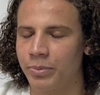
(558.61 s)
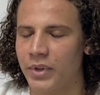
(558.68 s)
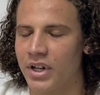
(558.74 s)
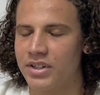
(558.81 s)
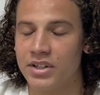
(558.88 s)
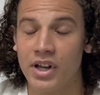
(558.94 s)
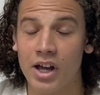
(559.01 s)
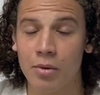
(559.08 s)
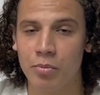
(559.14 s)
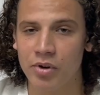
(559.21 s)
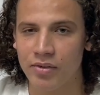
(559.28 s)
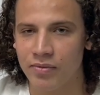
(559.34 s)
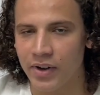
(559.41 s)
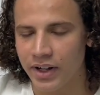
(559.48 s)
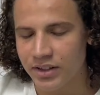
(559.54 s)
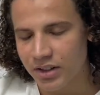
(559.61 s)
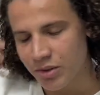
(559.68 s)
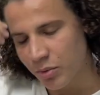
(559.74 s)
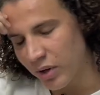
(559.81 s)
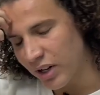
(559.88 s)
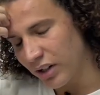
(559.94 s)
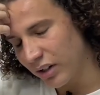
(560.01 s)
as the head prefect as
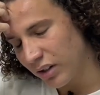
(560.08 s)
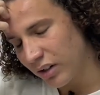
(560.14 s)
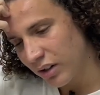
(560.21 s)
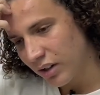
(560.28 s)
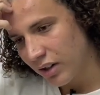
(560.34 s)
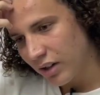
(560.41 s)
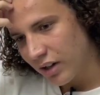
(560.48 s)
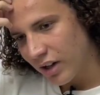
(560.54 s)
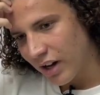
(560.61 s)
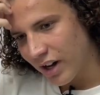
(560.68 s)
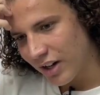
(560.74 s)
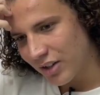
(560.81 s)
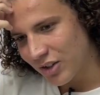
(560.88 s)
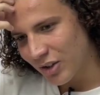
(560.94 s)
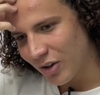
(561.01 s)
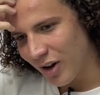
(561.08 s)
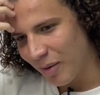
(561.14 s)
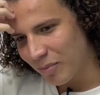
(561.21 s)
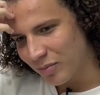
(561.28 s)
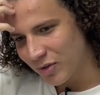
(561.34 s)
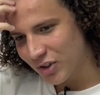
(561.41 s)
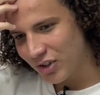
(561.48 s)
well. And so
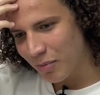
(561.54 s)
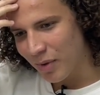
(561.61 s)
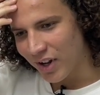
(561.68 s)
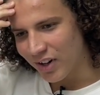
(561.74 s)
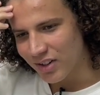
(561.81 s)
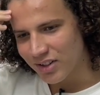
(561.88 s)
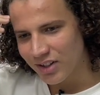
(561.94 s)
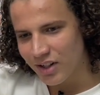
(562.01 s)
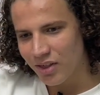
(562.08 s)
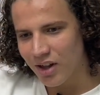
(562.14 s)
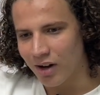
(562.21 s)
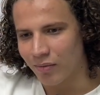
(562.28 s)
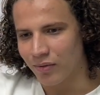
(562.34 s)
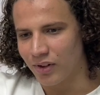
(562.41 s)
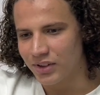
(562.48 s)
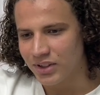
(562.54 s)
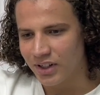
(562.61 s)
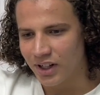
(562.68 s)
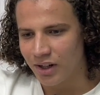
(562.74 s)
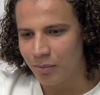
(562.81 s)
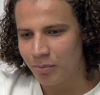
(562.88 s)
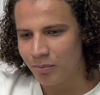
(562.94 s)
I'm tremendously thankful to
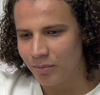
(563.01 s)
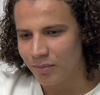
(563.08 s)
him.